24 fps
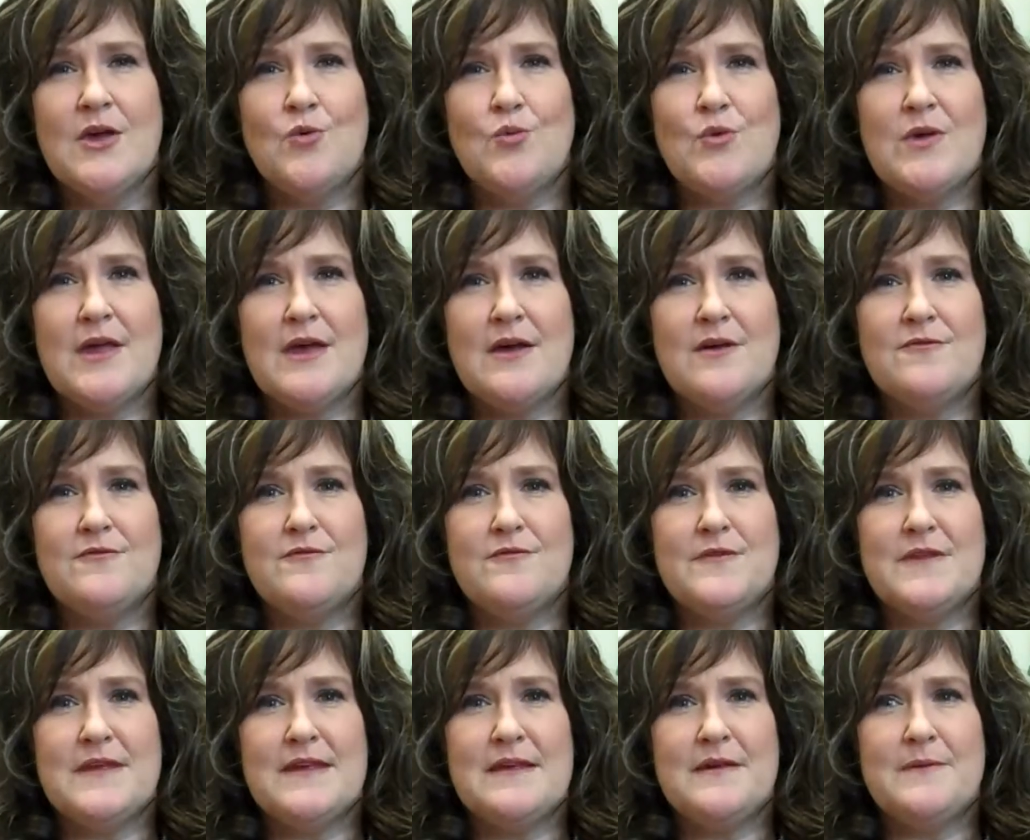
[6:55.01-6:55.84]
We have
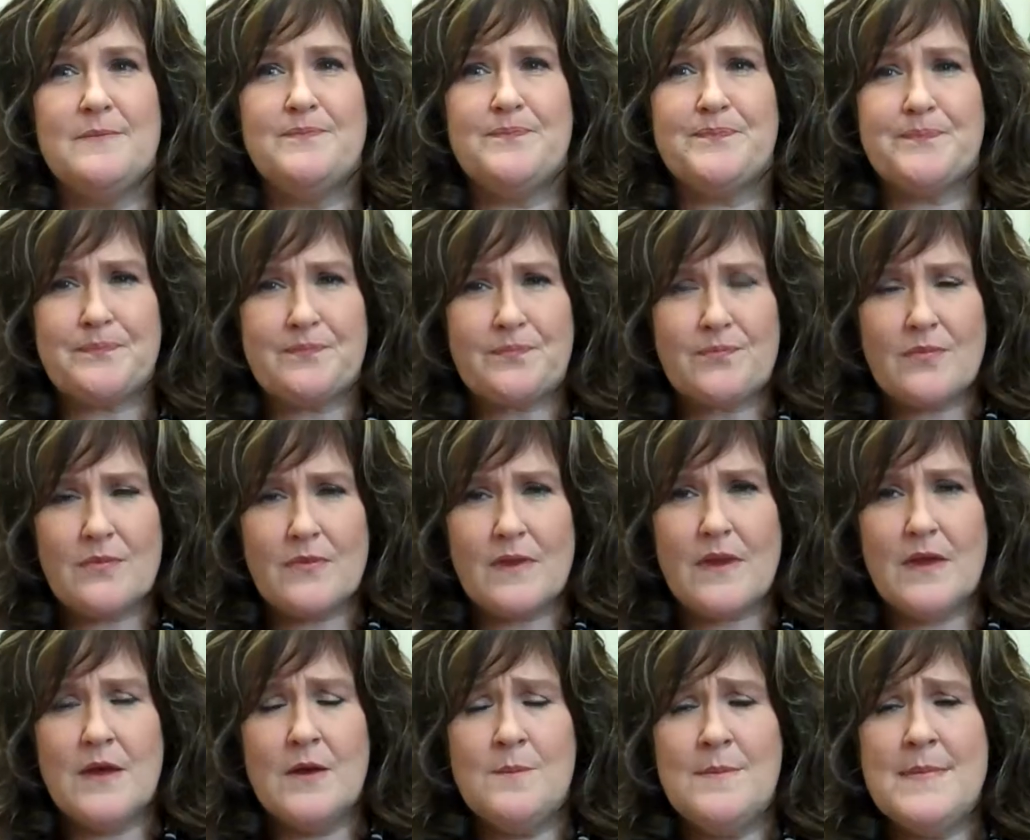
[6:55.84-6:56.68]
the
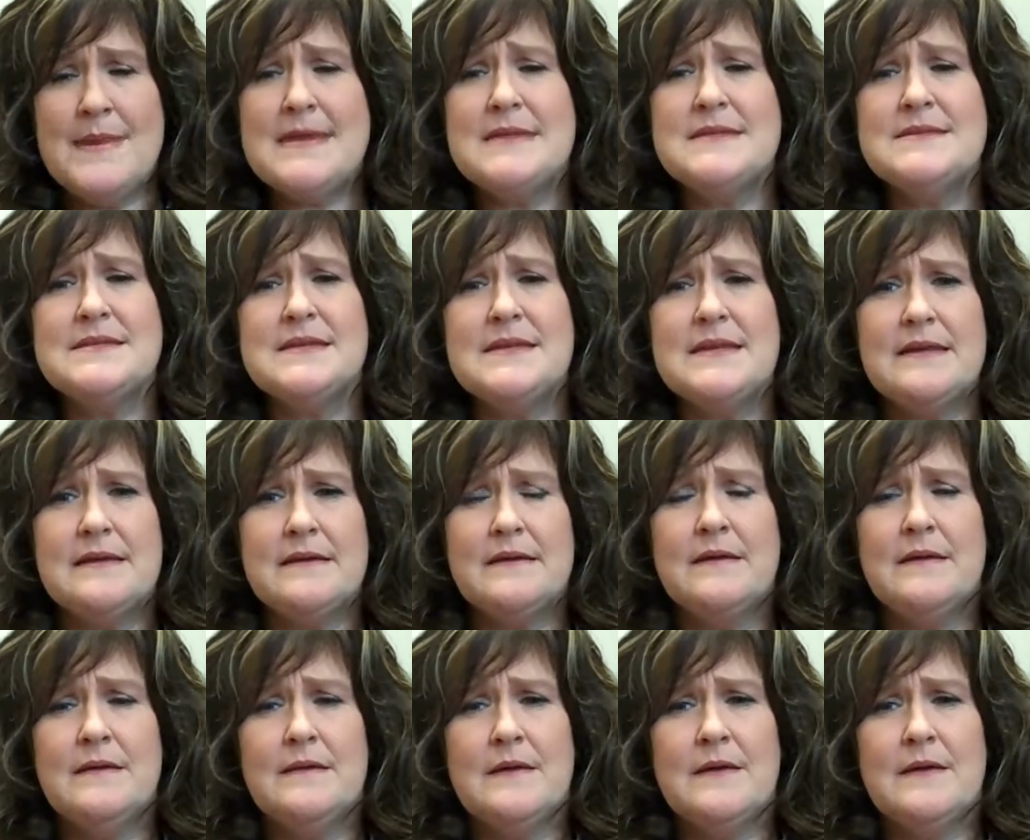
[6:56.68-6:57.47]
amazing